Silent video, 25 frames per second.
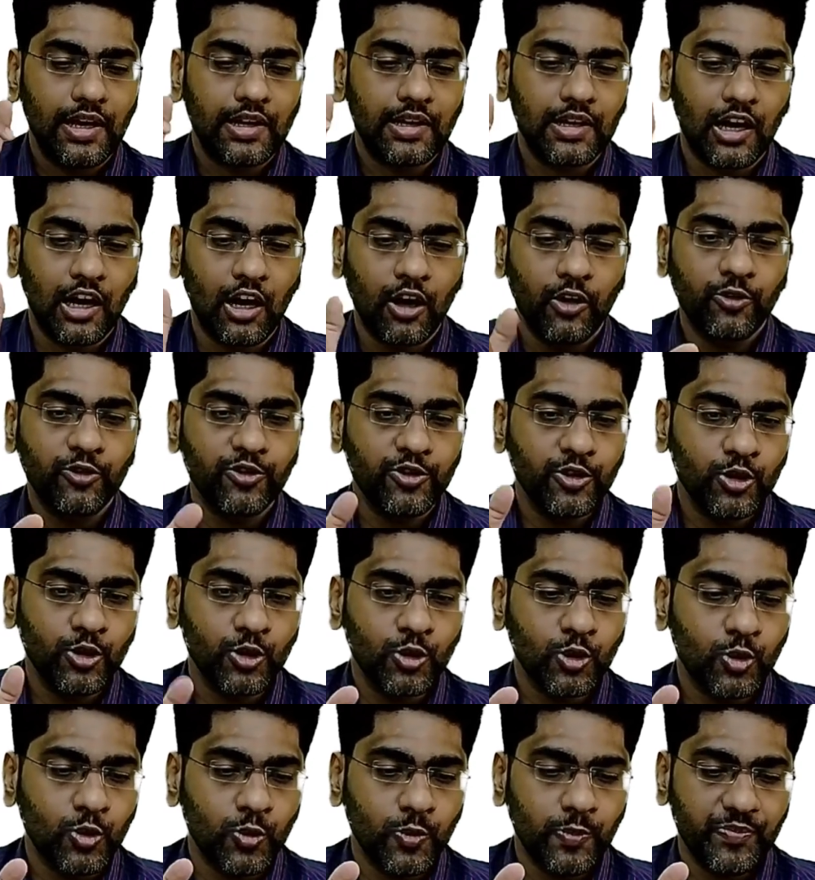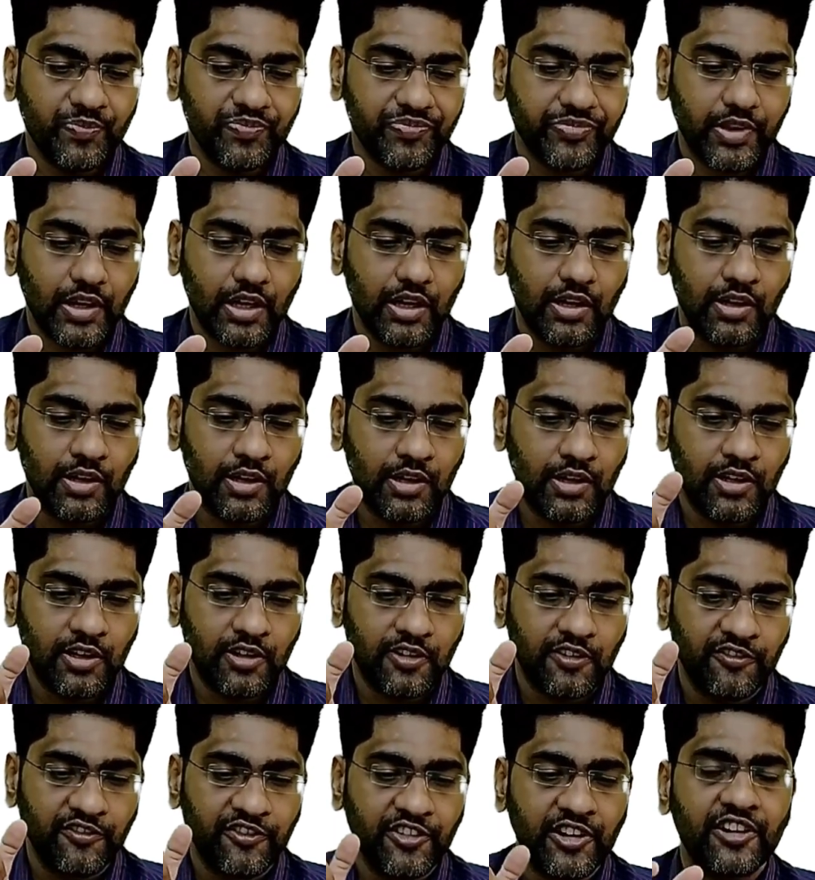and how you
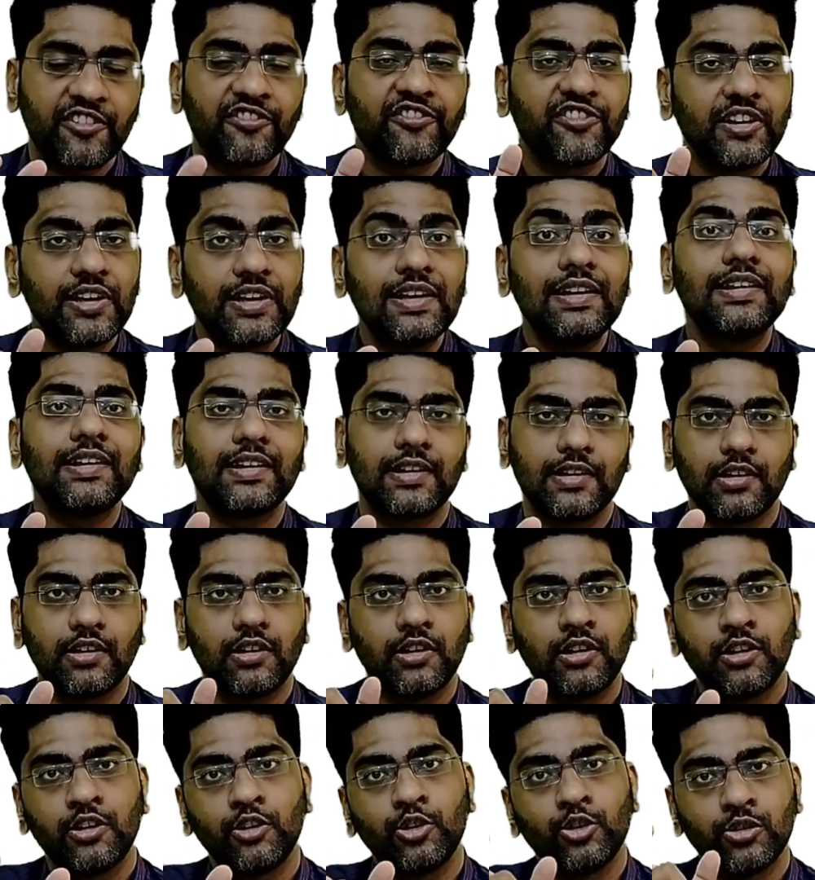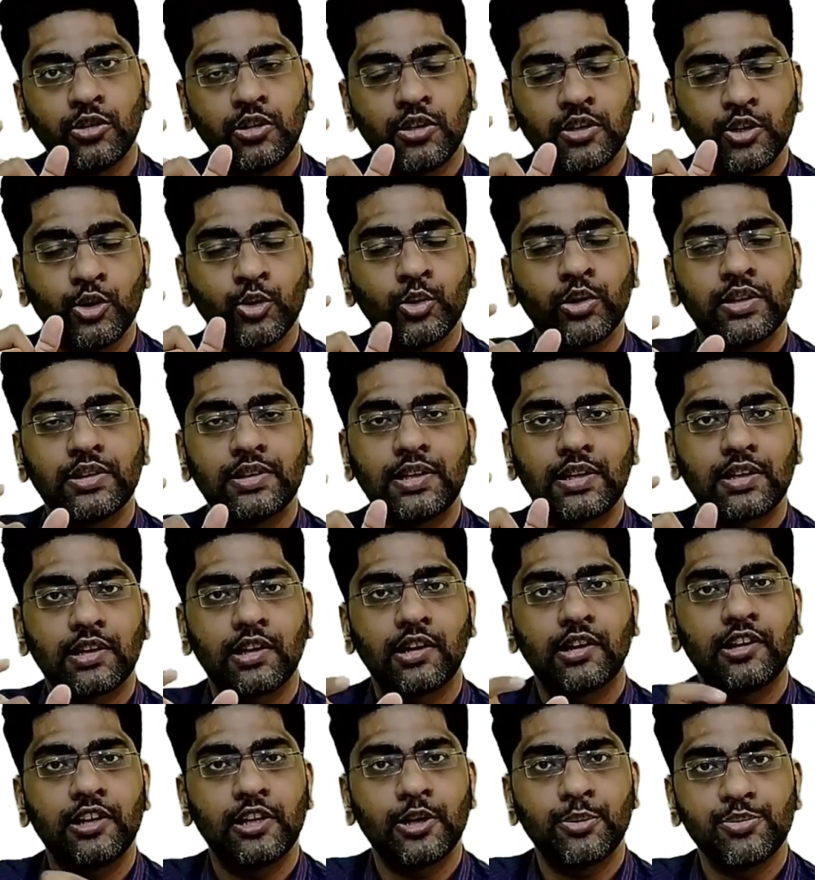were feeling during that
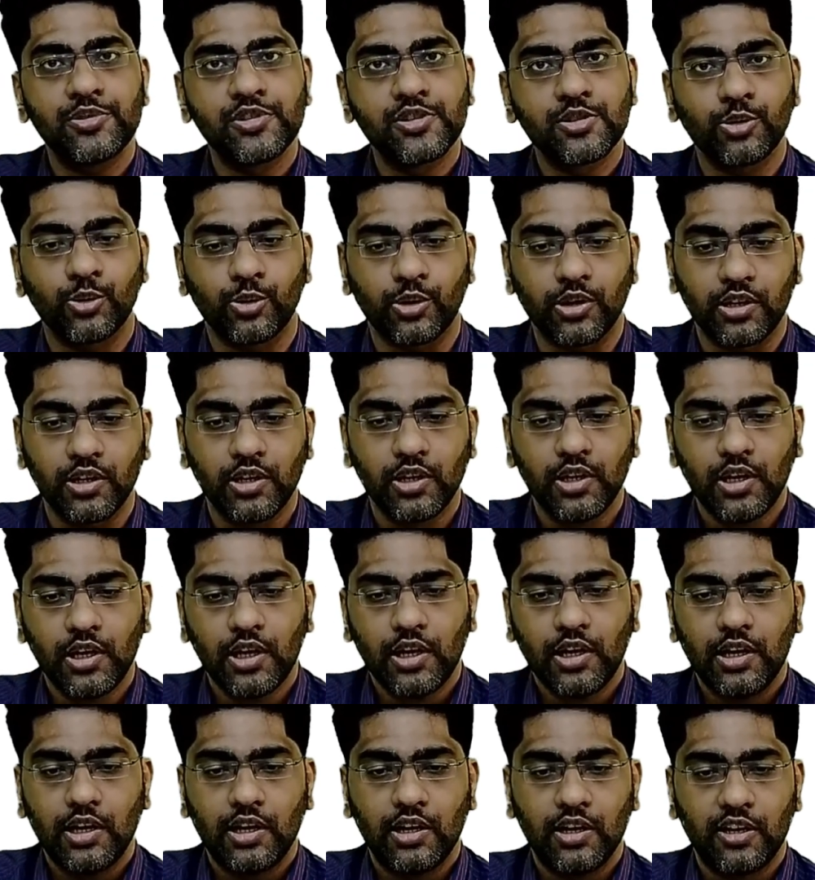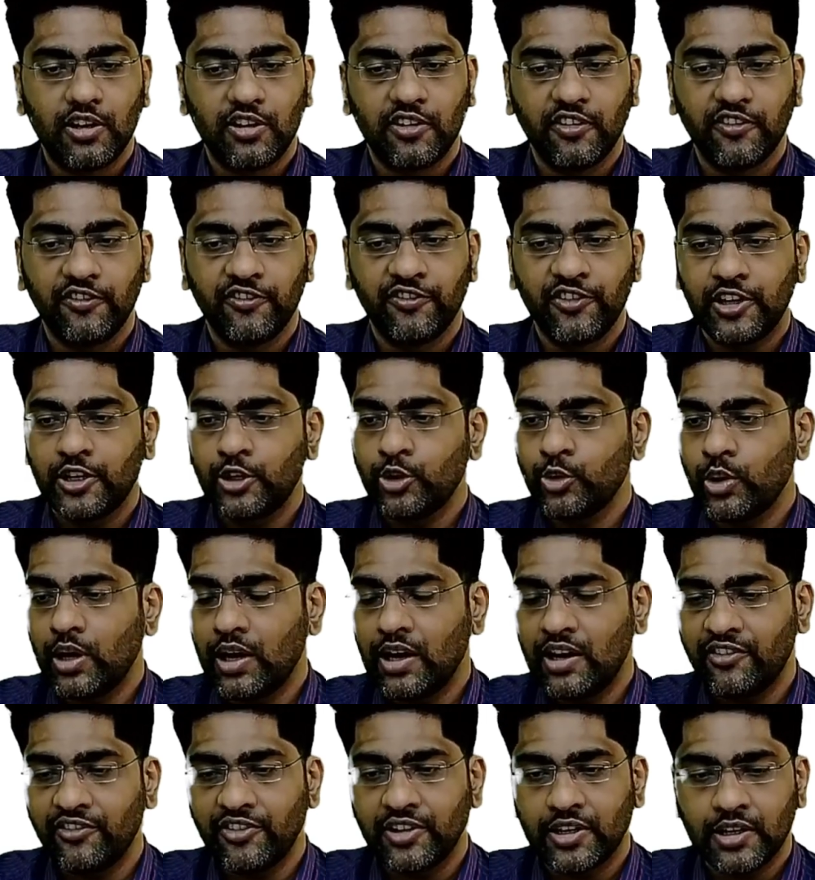current episode. Were you
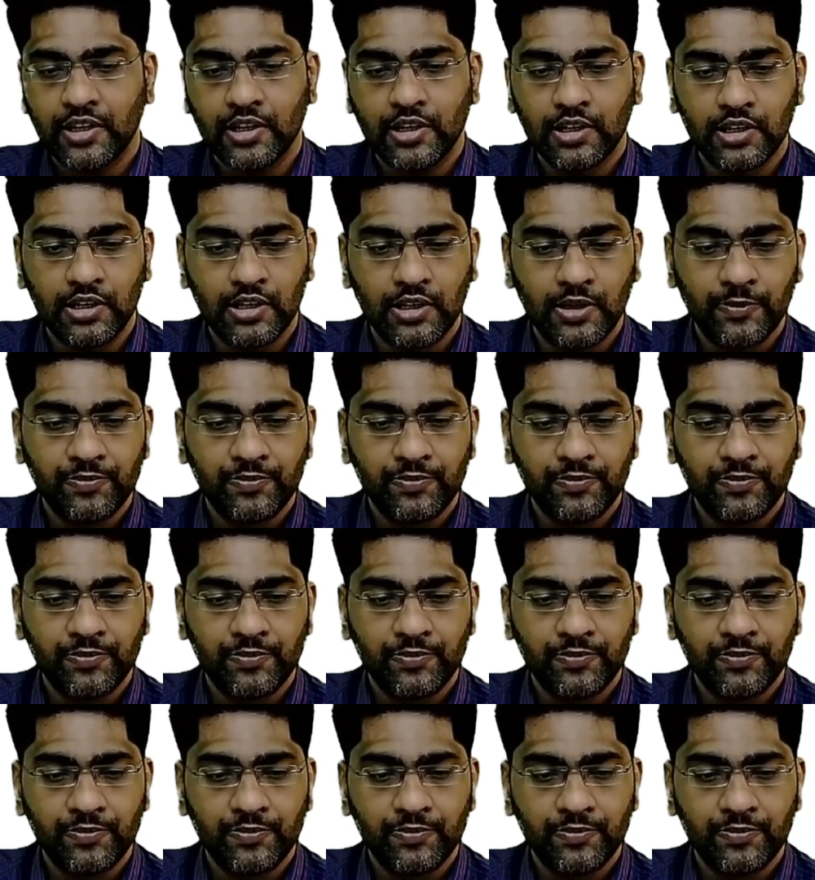having